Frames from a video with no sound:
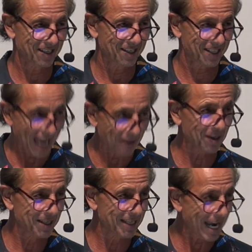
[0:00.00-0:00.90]

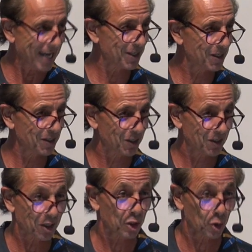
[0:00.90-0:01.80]
7 days is
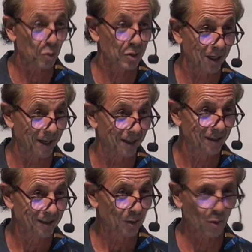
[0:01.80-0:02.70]
this Tuesday
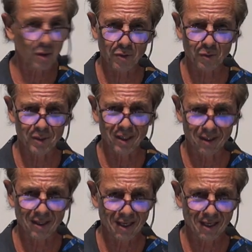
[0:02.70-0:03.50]
or the 13th.